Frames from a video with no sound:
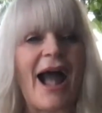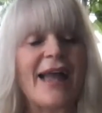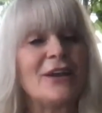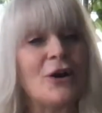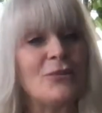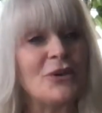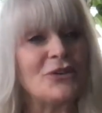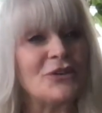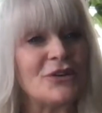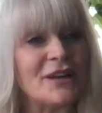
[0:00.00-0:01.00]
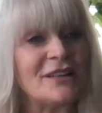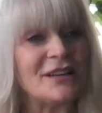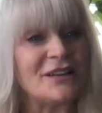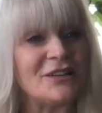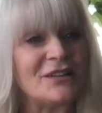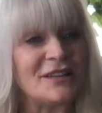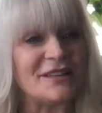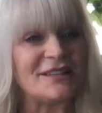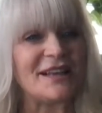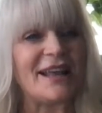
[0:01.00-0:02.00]
I hope you do continue to
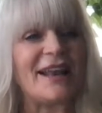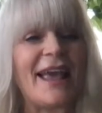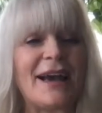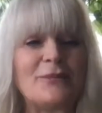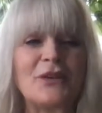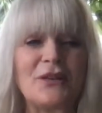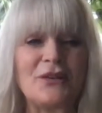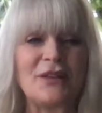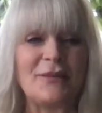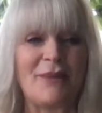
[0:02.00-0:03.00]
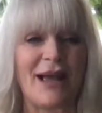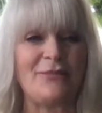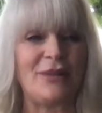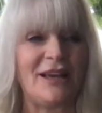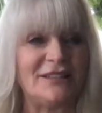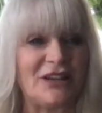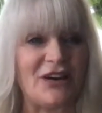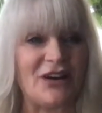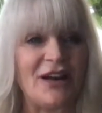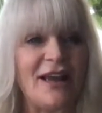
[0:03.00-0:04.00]
listen, and absolutely my
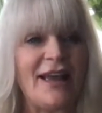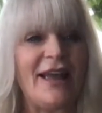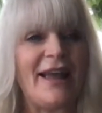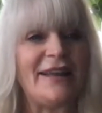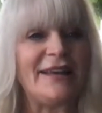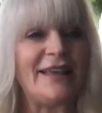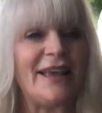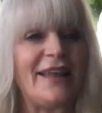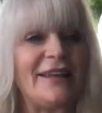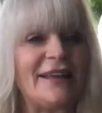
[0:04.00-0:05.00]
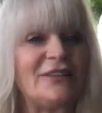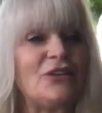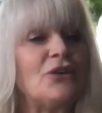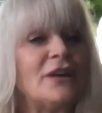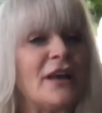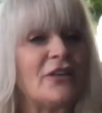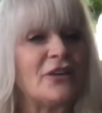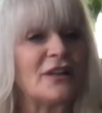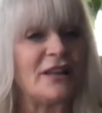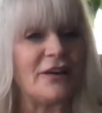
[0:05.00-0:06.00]
pleasure. And again, let's do
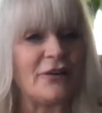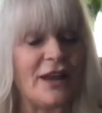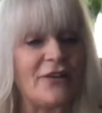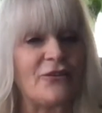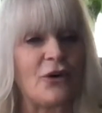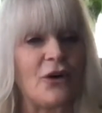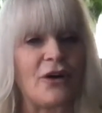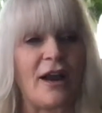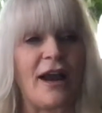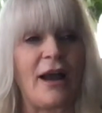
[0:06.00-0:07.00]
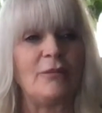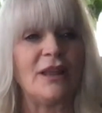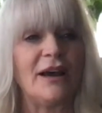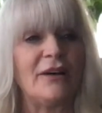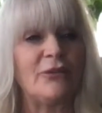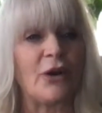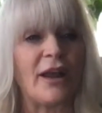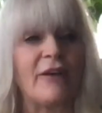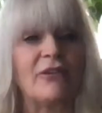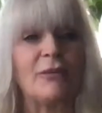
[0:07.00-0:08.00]
another clearing for Amla, for
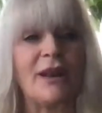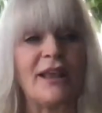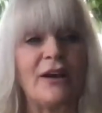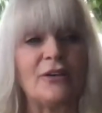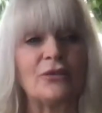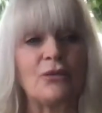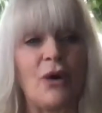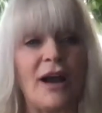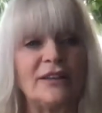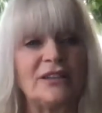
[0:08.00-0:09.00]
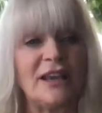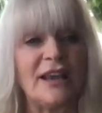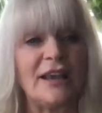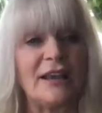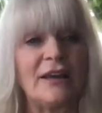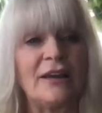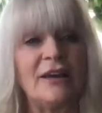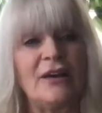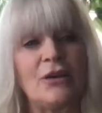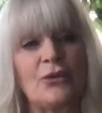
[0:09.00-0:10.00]
everybody else watching,
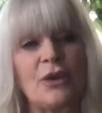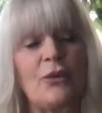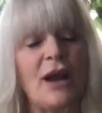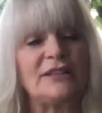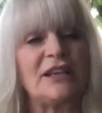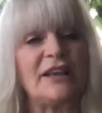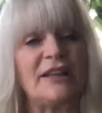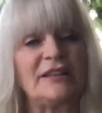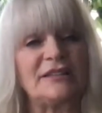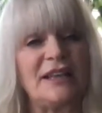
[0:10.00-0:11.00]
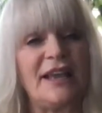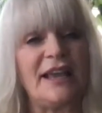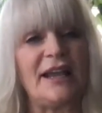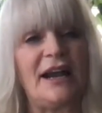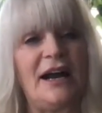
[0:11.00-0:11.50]
rewatching, listening.